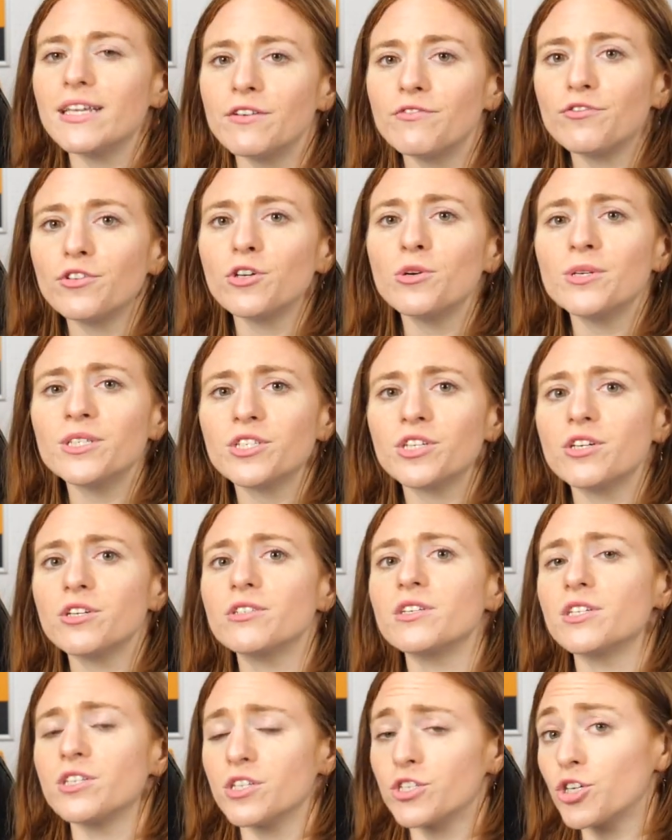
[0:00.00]

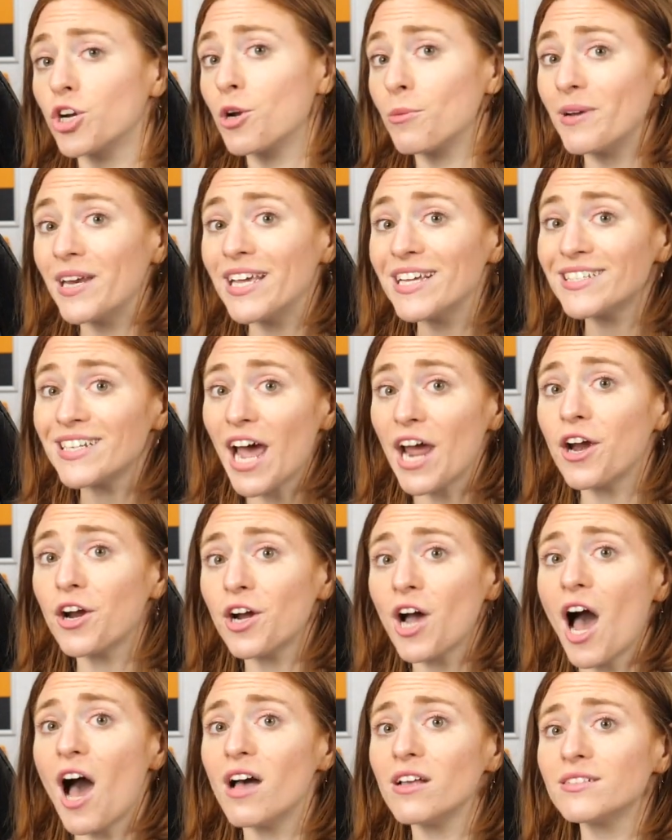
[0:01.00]
influencers in determining
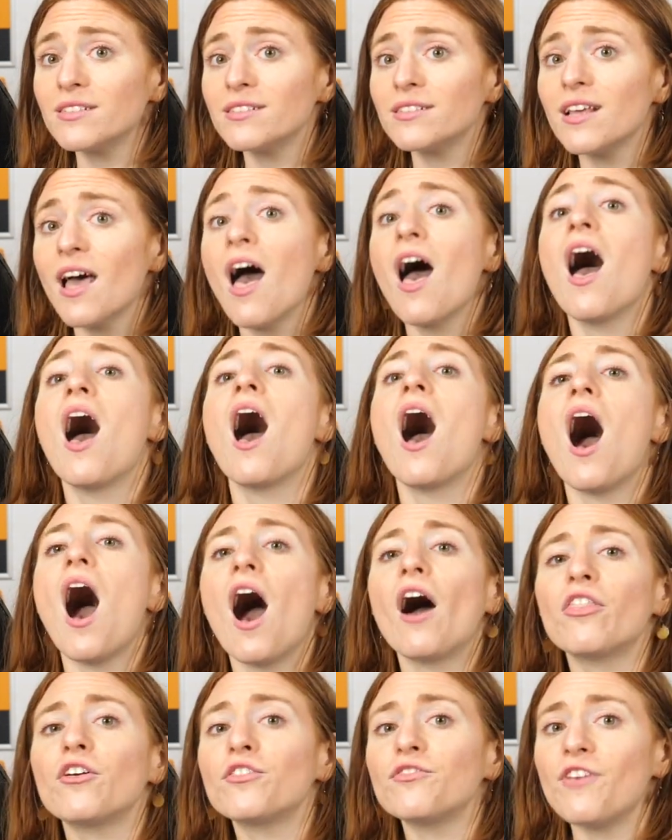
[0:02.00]
tire cost,
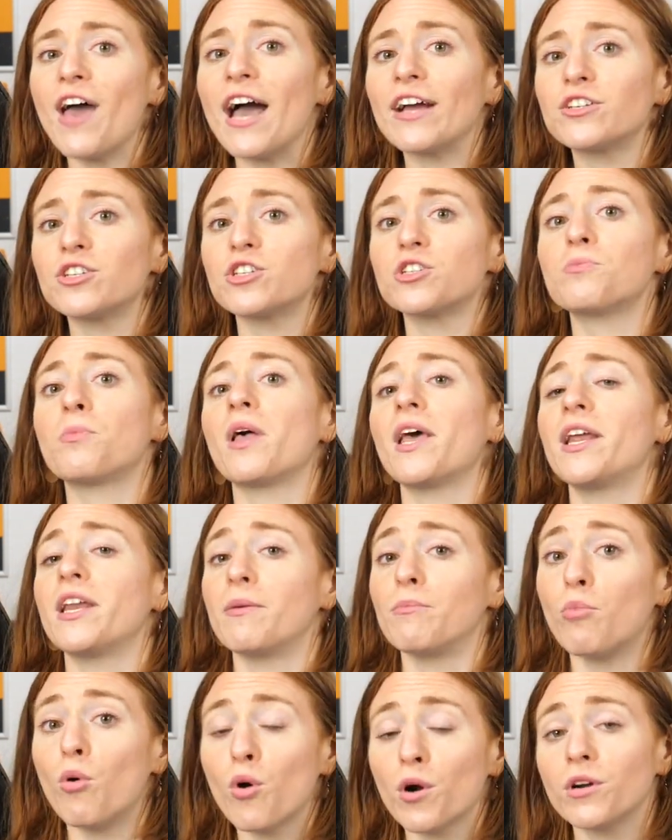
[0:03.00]
other factors play
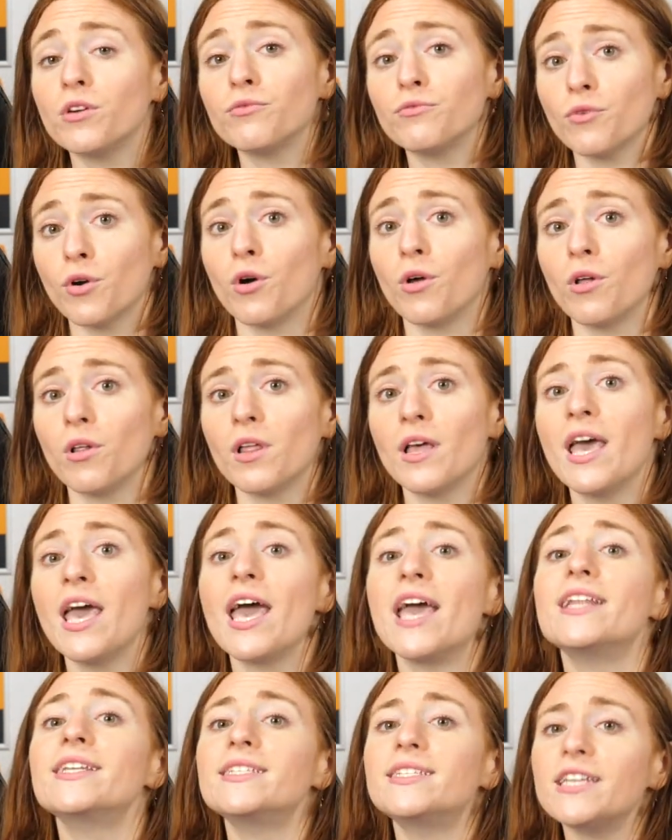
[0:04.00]
an important role
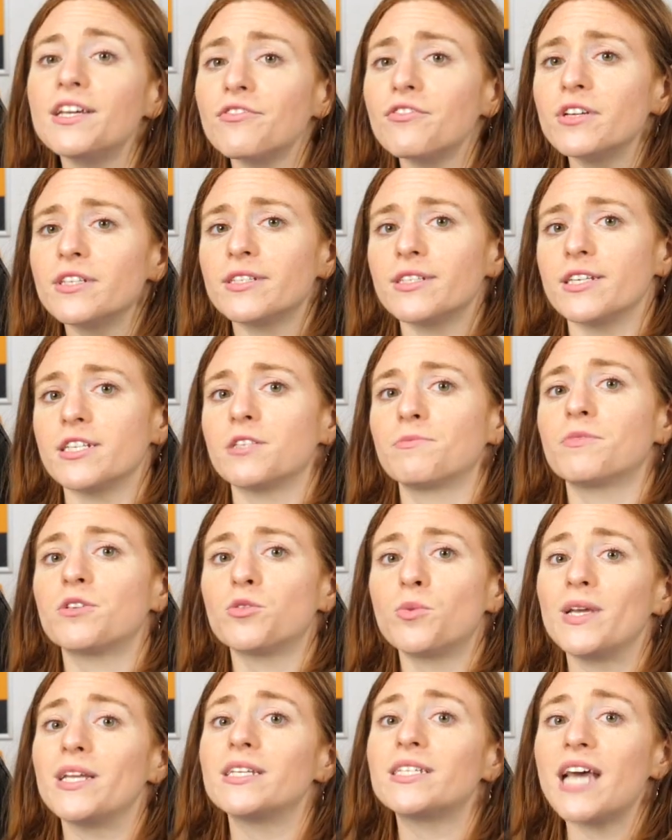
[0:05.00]
in differences
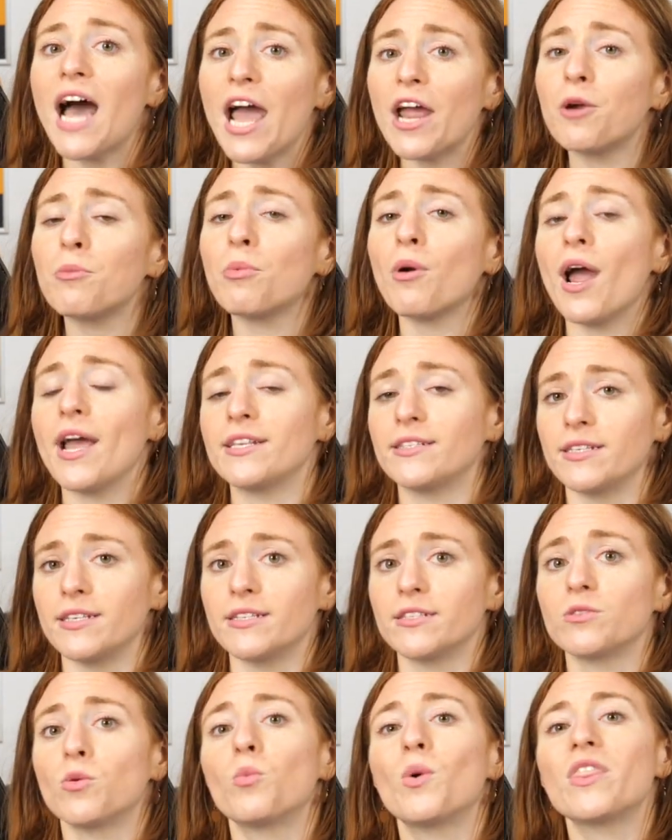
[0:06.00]
between tire
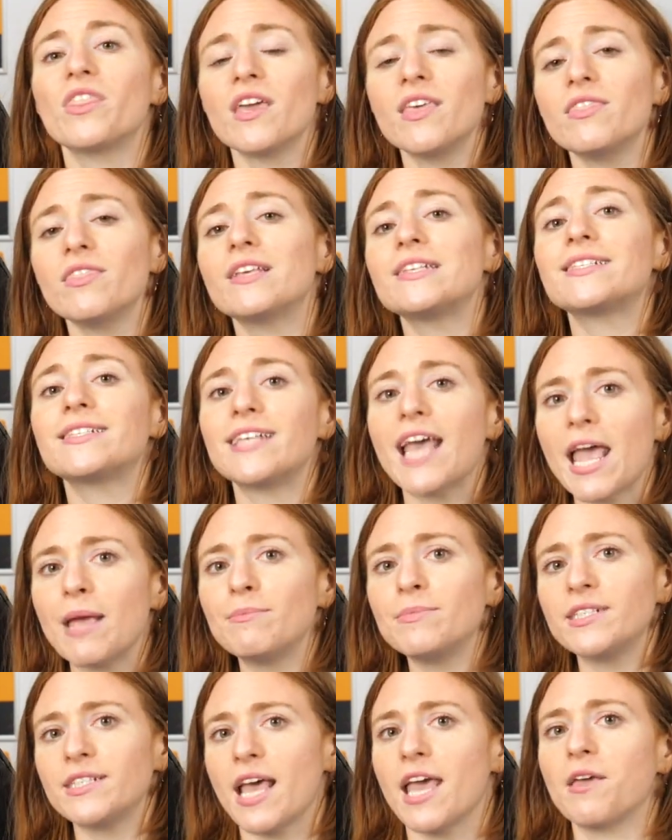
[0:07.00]
prices within the
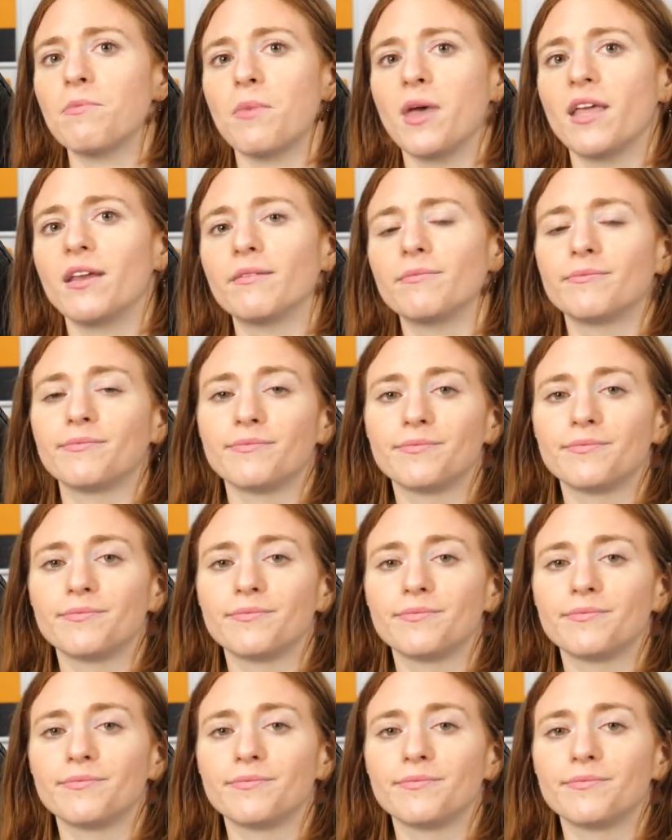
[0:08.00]
same segment.